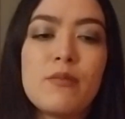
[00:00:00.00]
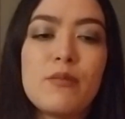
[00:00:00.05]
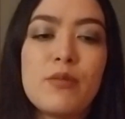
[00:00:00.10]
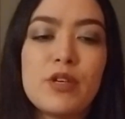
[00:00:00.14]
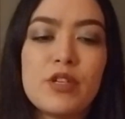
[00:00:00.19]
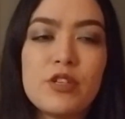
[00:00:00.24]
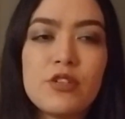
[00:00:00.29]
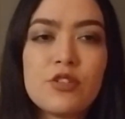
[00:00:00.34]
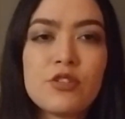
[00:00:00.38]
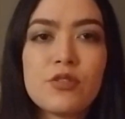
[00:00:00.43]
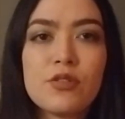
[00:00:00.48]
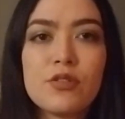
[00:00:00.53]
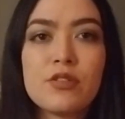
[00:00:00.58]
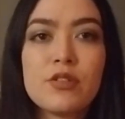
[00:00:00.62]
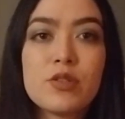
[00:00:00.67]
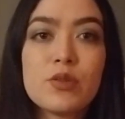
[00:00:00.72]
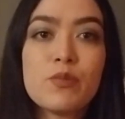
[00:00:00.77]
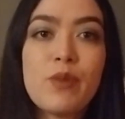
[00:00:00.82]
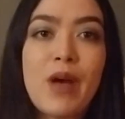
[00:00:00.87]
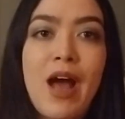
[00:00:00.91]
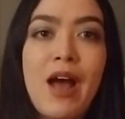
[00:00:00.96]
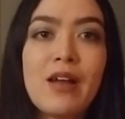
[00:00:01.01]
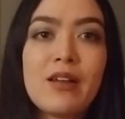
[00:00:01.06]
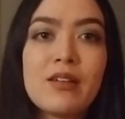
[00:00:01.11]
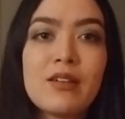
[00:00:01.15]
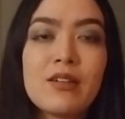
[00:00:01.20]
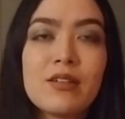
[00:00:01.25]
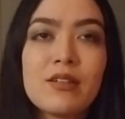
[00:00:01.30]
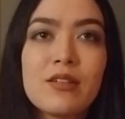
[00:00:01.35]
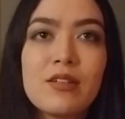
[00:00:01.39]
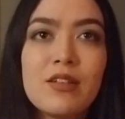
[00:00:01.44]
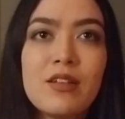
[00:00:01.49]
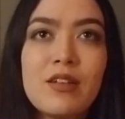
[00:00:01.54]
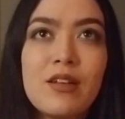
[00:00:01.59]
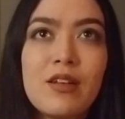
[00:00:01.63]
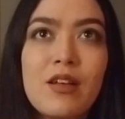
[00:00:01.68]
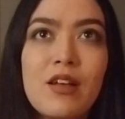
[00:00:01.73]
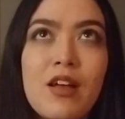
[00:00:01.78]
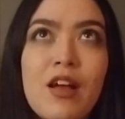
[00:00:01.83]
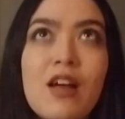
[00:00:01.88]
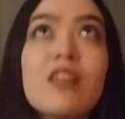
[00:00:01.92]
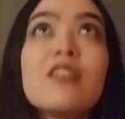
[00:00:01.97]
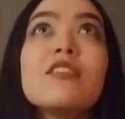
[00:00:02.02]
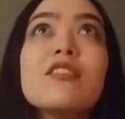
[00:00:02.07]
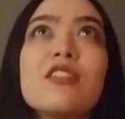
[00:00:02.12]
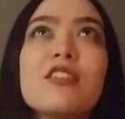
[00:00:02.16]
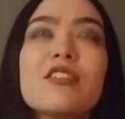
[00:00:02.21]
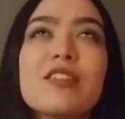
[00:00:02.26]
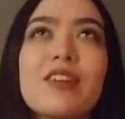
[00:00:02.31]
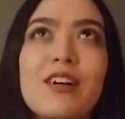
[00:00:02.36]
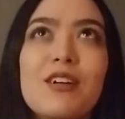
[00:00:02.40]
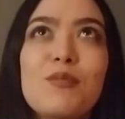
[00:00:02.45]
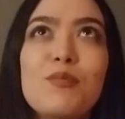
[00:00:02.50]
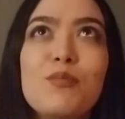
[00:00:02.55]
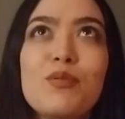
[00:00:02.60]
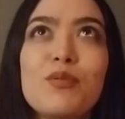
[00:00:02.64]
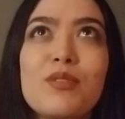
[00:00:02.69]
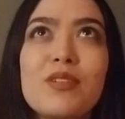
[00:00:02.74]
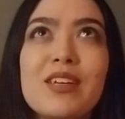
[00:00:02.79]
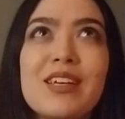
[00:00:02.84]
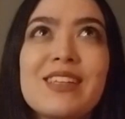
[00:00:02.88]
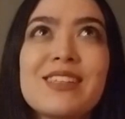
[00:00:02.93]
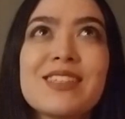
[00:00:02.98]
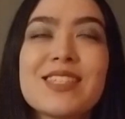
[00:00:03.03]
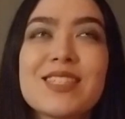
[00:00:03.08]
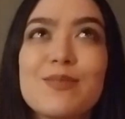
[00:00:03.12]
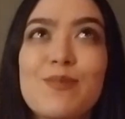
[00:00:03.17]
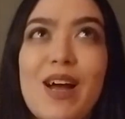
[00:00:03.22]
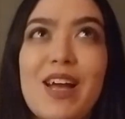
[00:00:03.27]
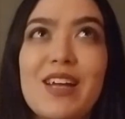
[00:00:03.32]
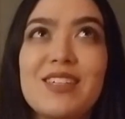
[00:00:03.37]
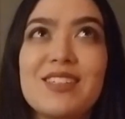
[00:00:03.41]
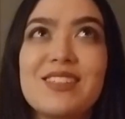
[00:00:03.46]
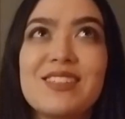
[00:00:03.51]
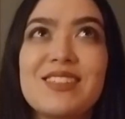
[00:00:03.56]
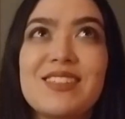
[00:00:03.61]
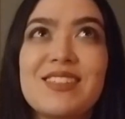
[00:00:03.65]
Put your shoulders back, look up, and smile.